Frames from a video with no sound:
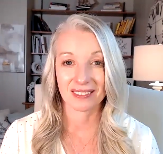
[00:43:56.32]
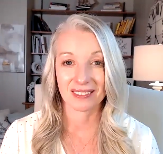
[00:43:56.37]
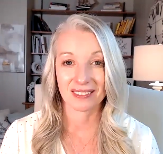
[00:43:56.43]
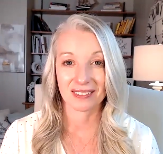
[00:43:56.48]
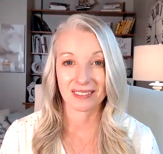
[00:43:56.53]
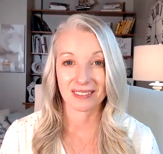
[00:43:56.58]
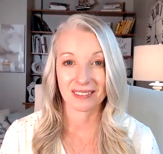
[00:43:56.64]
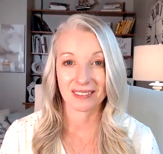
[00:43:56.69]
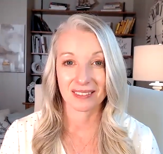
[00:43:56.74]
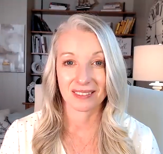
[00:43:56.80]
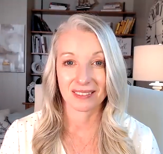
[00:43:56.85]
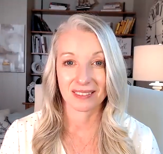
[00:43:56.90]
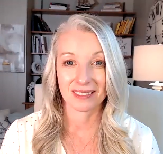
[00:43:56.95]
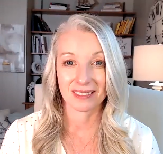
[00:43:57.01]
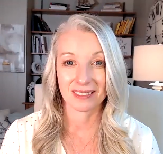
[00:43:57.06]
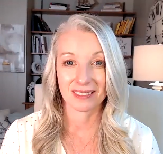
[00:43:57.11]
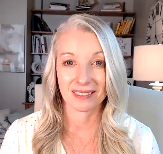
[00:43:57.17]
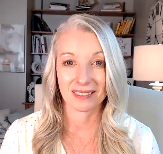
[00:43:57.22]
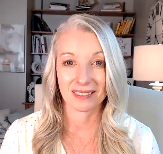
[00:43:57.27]

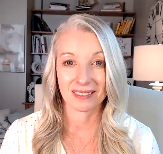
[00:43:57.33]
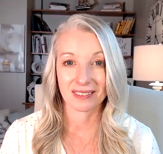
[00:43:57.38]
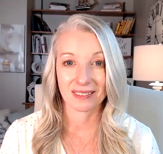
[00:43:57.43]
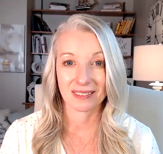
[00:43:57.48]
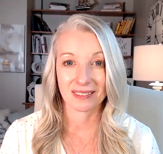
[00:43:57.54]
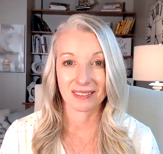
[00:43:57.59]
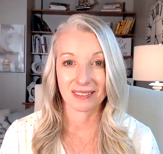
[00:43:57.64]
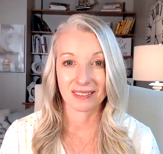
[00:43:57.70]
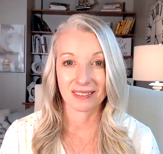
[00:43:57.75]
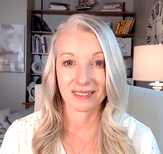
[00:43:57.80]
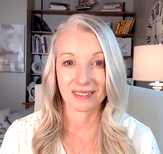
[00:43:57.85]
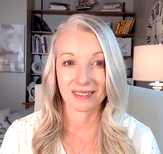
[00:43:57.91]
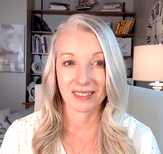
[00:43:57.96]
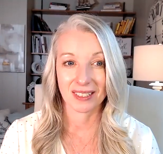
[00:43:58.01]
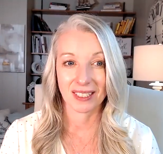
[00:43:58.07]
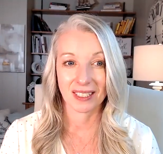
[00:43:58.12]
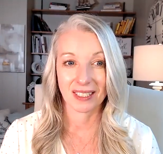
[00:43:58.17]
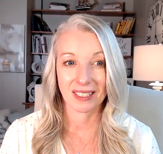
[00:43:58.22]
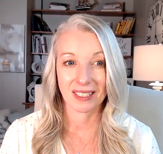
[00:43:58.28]
[no speech]